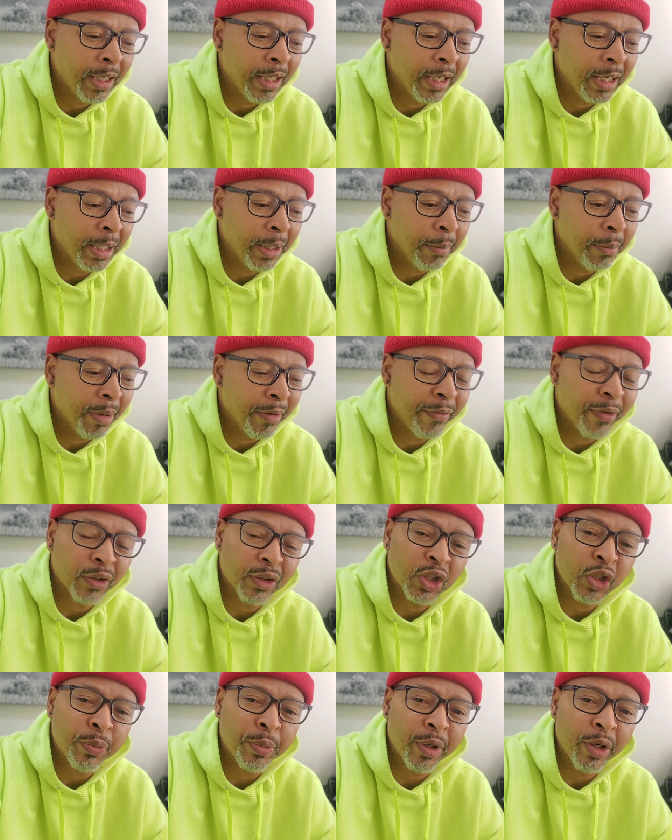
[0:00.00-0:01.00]
um, I felt
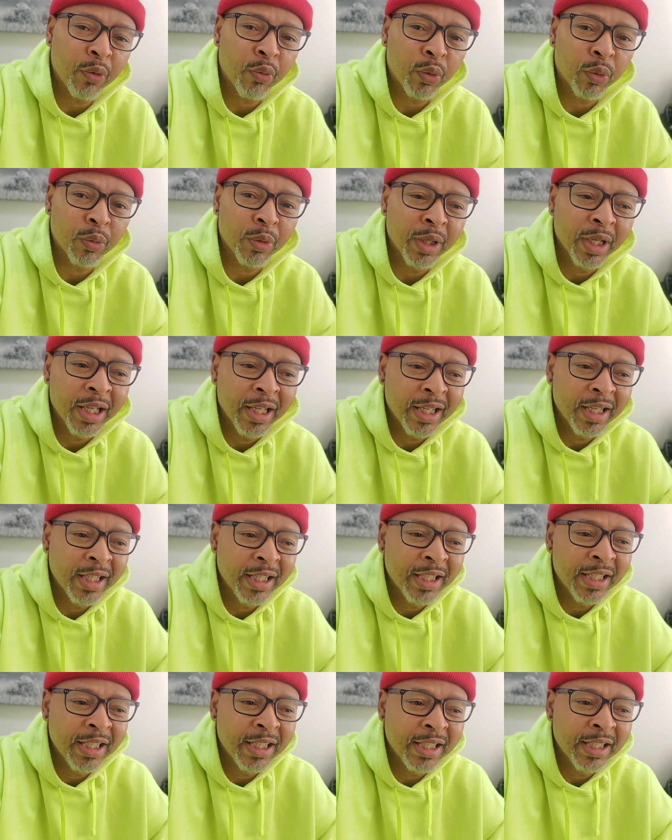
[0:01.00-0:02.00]
the spirit
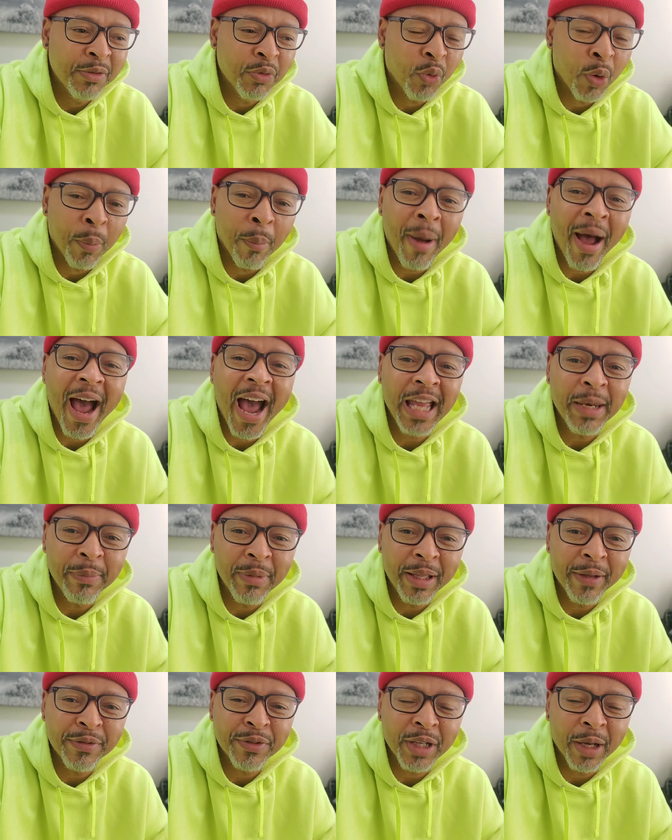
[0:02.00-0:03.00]
remind
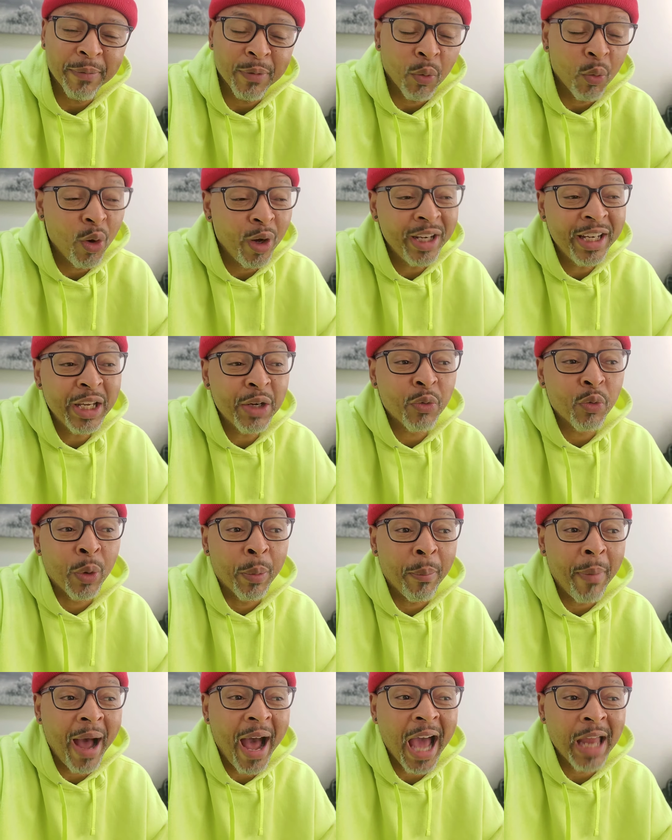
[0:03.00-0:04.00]
me of something. Well, it didn't
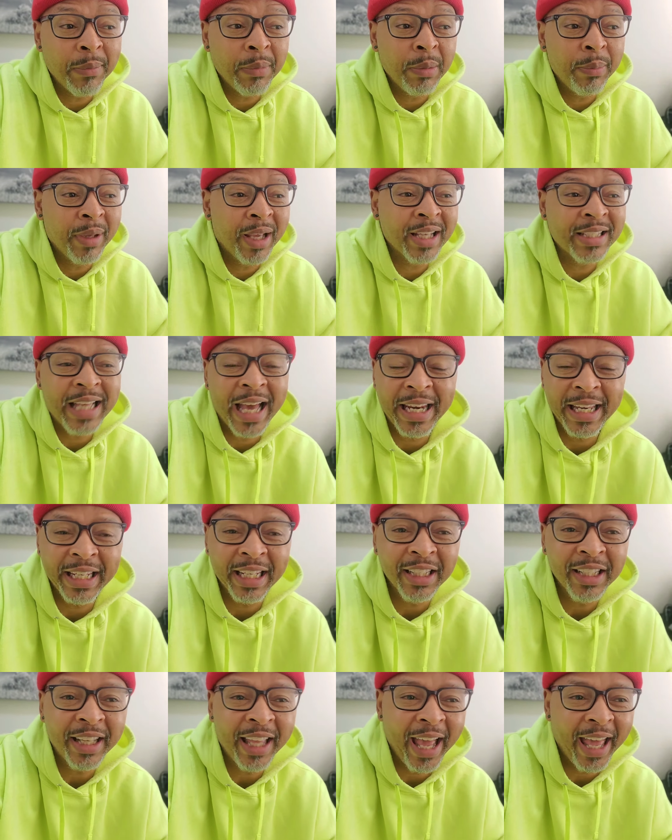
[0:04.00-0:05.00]
remind me because I
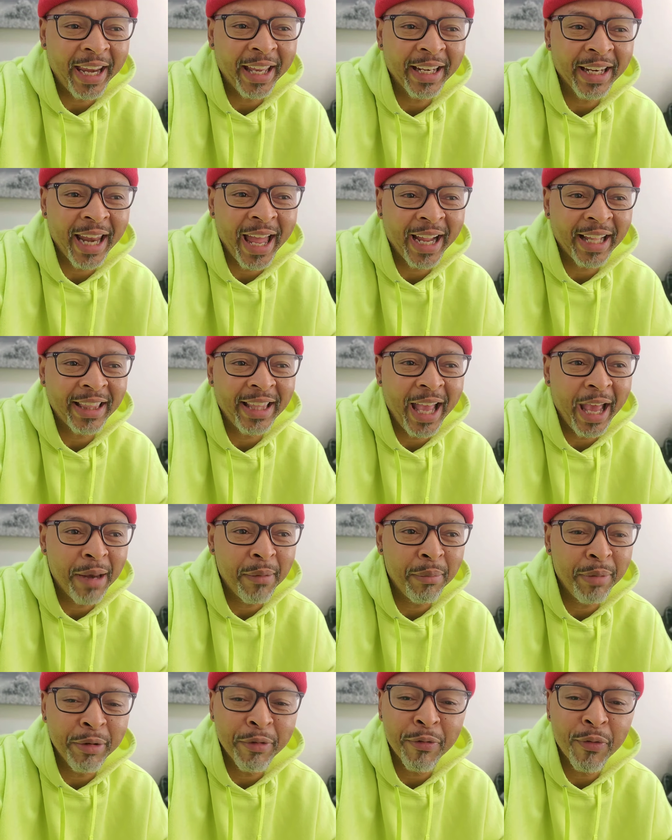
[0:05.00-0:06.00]
didn't look at it like
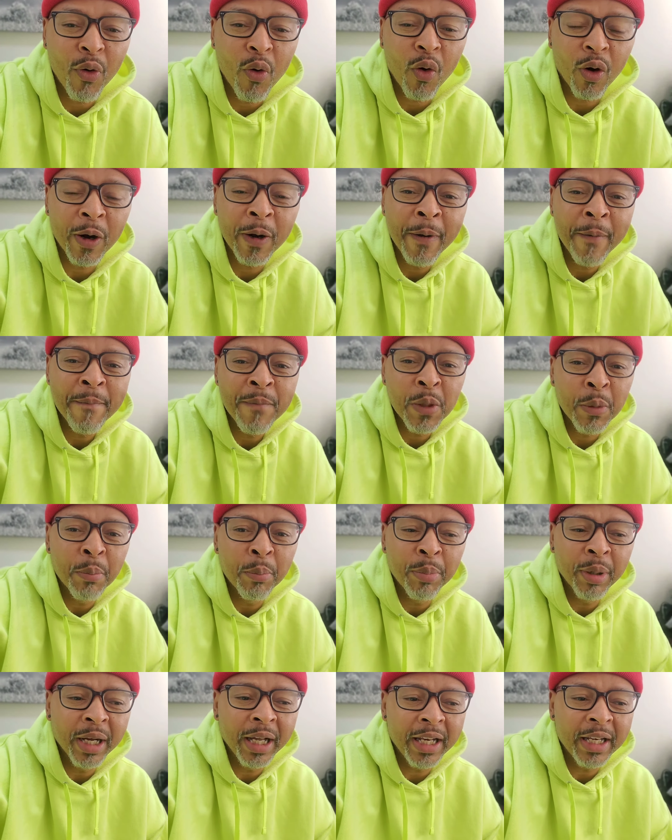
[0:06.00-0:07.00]
that before,
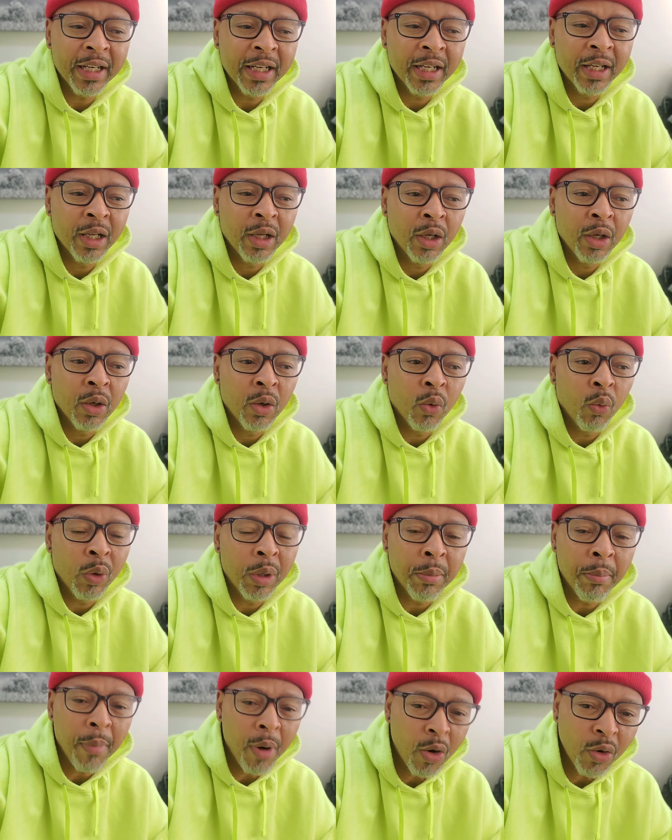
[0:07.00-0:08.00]
but when
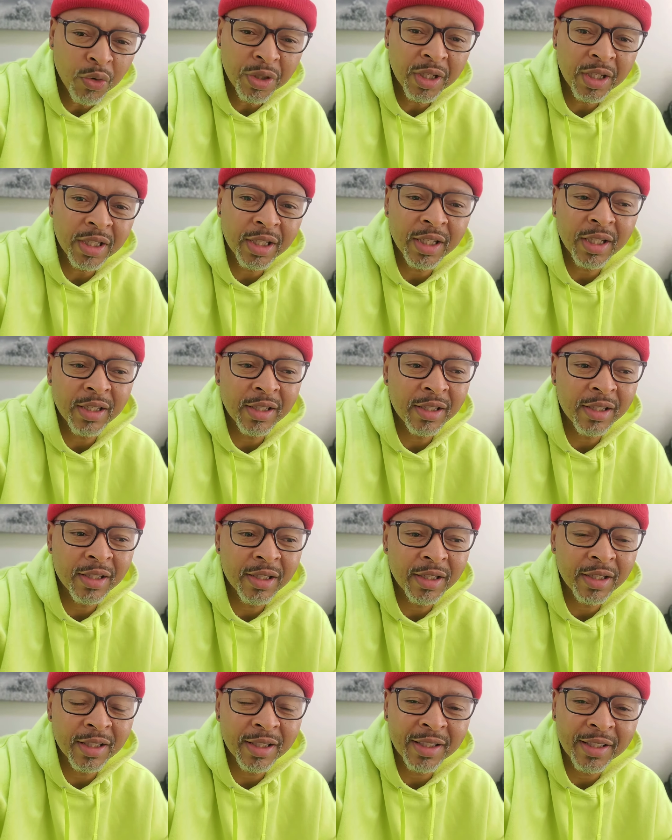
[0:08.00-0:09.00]

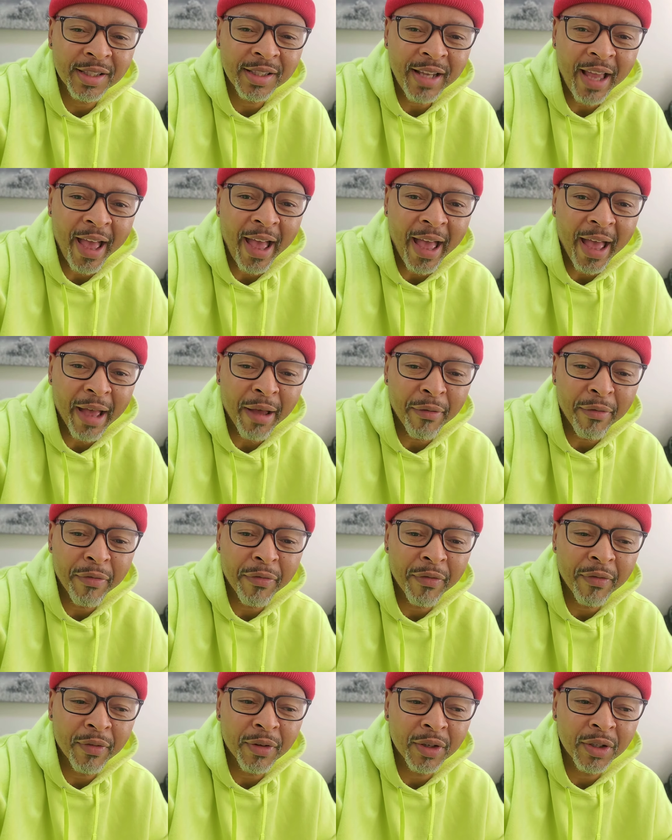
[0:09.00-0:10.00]
Moses'
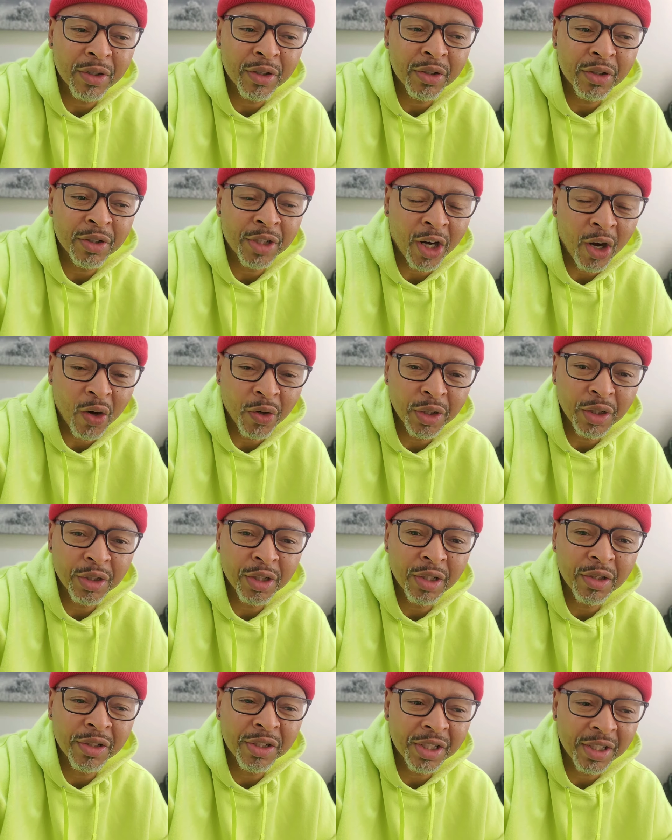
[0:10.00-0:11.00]
staff turned
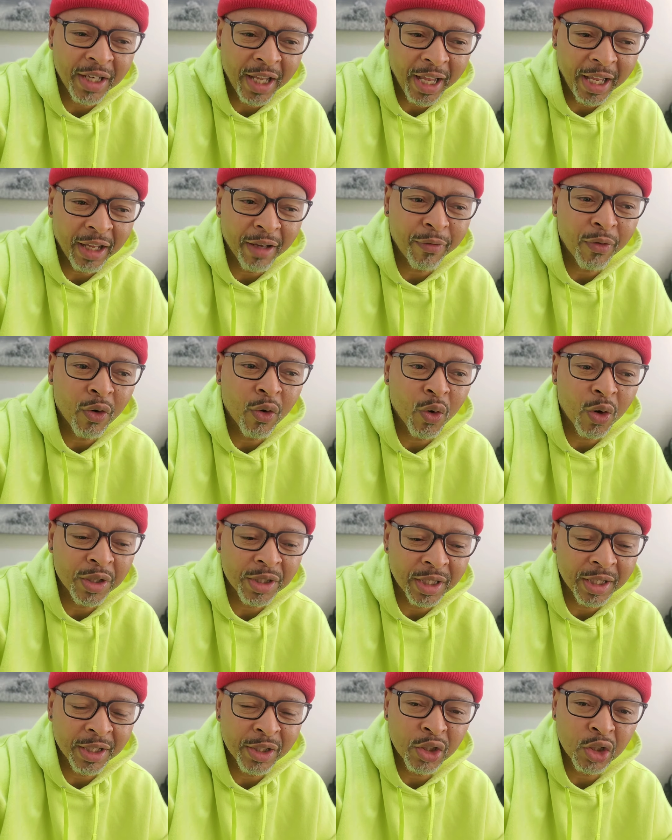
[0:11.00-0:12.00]
into the snake, of
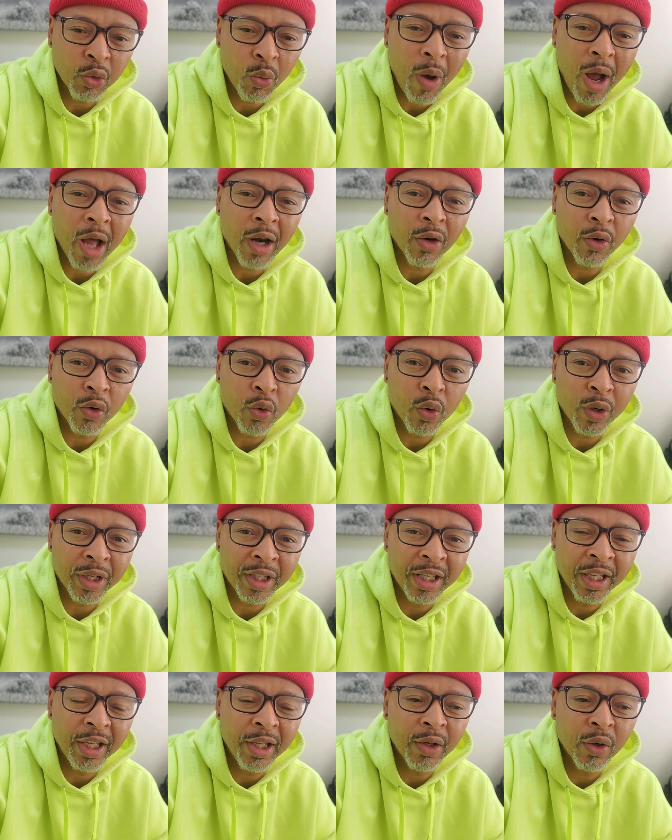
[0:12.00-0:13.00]
course, and it swallowed or
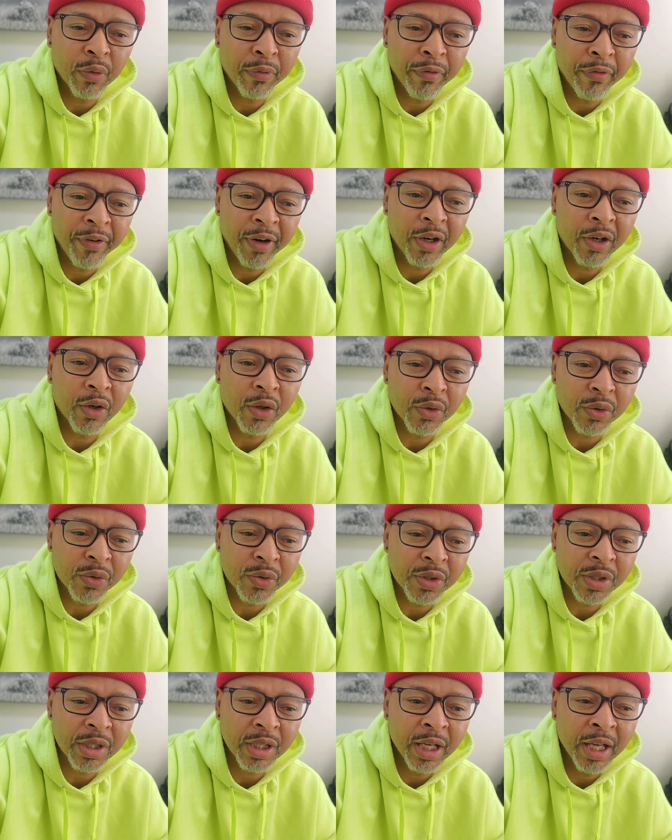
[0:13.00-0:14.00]
it killed
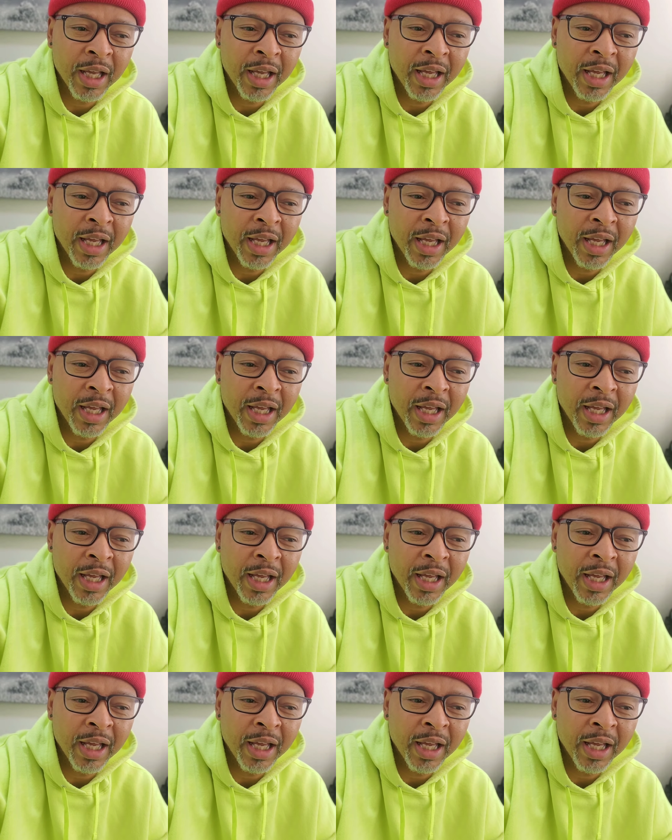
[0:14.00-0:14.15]
Pharaoh's,